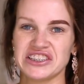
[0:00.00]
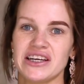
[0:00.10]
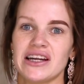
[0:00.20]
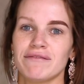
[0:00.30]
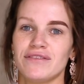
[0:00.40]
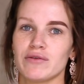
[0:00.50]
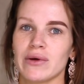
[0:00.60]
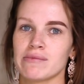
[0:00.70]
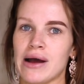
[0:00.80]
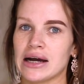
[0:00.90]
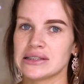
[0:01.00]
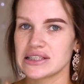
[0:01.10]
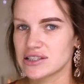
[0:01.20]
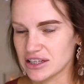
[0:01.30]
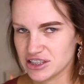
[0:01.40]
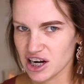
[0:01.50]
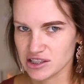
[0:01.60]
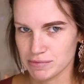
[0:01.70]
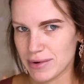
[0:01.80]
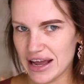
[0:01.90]
shit, I'm filming in my undies, so I just
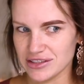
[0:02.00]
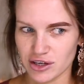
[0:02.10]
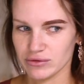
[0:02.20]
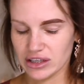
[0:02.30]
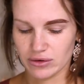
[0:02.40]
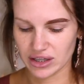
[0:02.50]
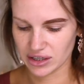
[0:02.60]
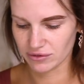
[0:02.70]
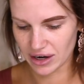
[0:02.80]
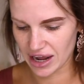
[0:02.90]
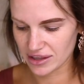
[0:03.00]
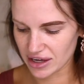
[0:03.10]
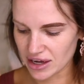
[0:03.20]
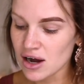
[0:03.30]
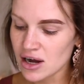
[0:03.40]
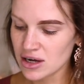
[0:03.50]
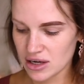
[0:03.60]
chucked some pants on really quickly and run out there.